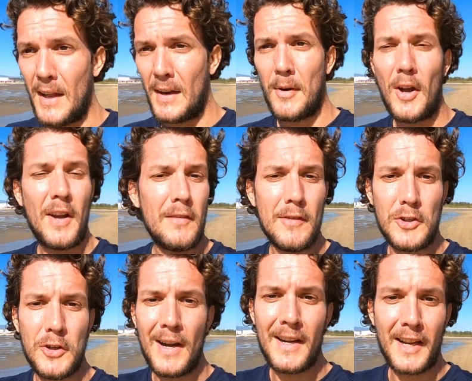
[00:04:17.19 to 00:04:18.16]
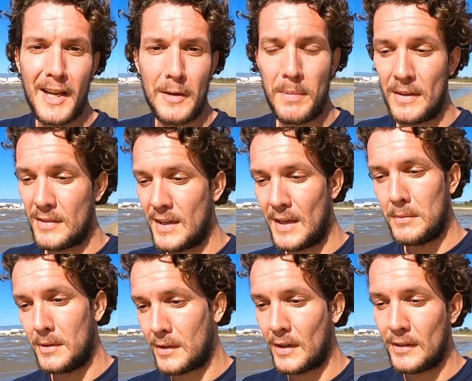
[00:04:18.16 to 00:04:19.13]
I'm not even trying to keep it
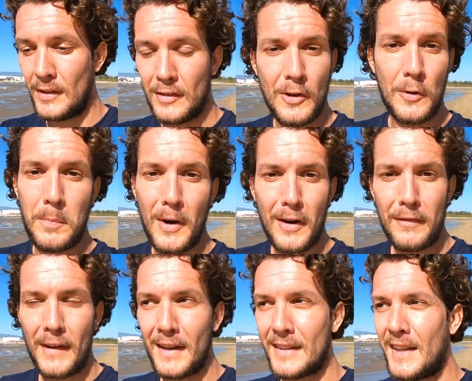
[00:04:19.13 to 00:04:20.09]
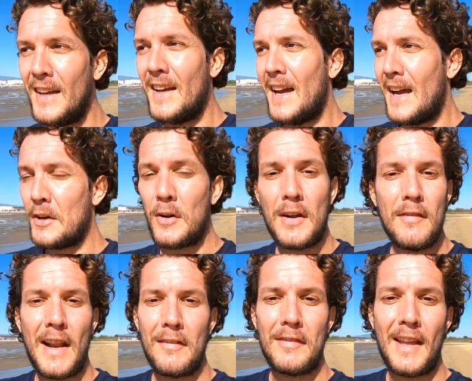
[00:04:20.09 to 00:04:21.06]
stable because it's so perfect. I don't
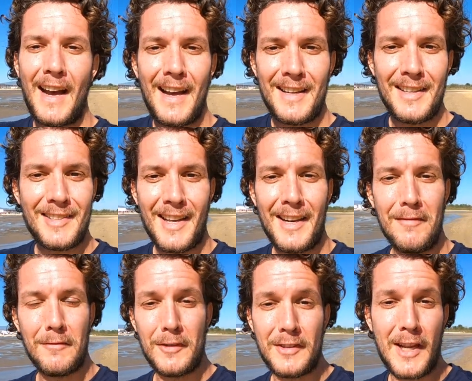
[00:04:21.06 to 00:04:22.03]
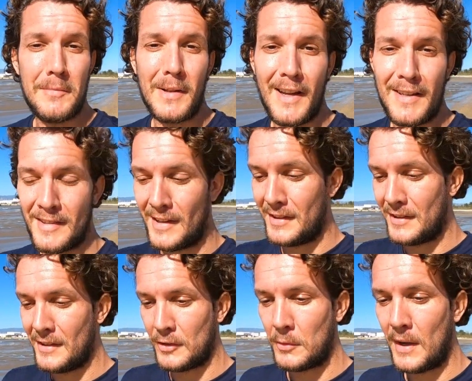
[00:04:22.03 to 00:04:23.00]
even have the highest setting for
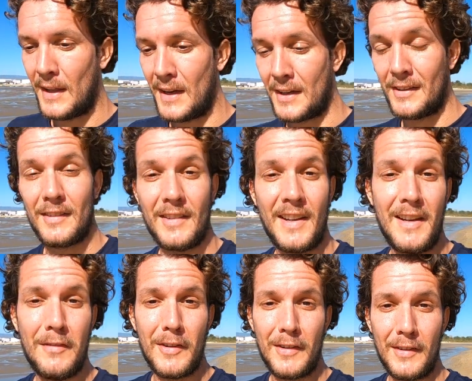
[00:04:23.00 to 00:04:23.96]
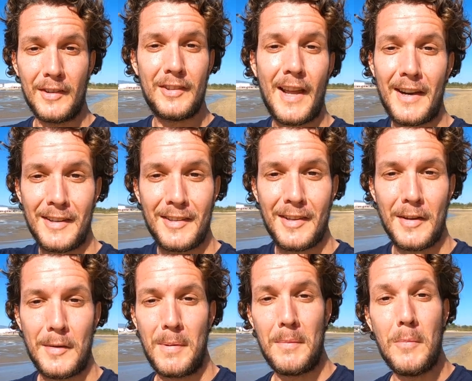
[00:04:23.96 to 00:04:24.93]
stabilization as well. I can even set it
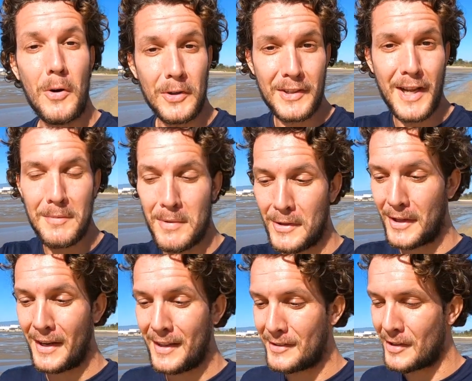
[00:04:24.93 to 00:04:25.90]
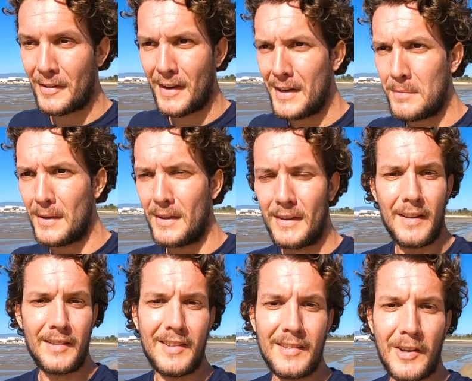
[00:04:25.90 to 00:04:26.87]
to be more stable than it is already, but
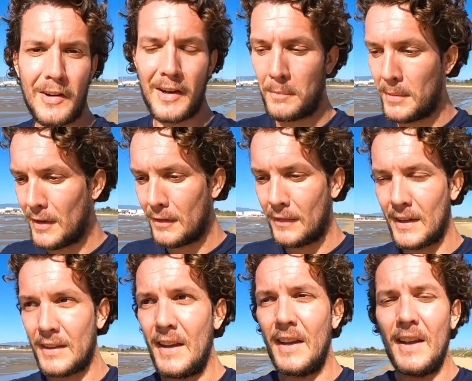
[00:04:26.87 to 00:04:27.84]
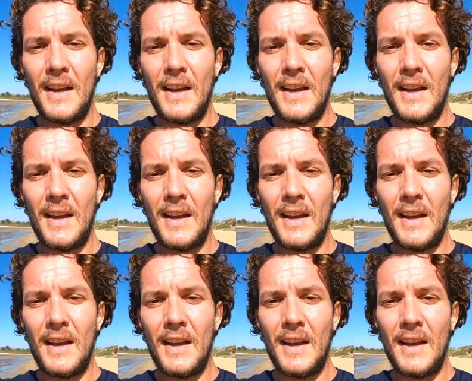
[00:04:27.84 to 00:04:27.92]
this is already perfect.